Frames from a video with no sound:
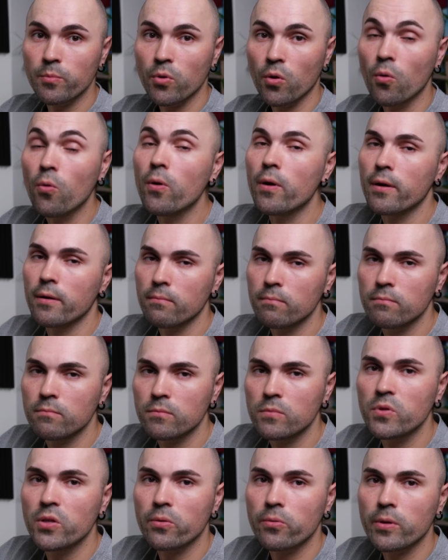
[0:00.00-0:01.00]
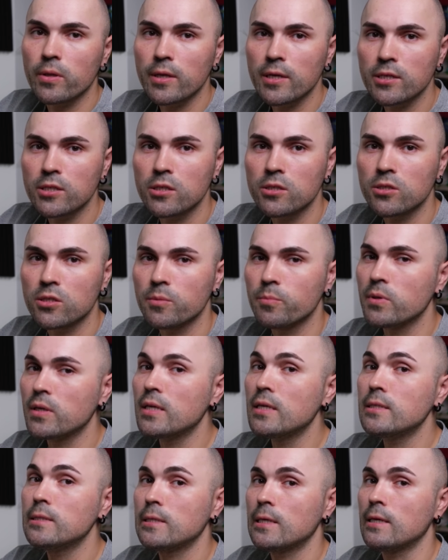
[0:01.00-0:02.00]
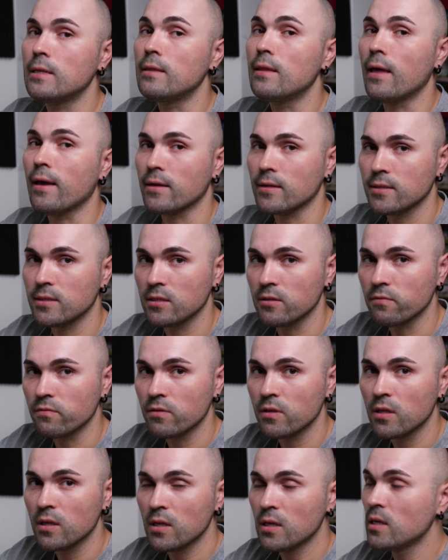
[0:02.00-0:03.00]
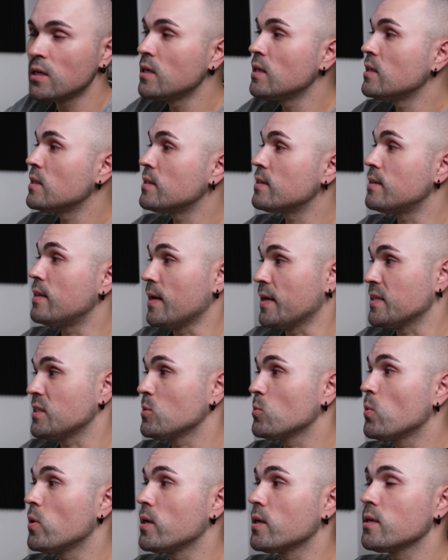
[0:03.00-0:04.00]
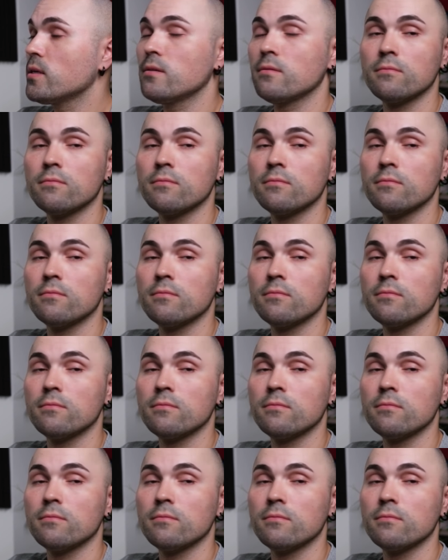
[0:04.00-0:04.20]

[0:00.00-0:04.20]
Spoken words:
or the relationship is inactive. That's why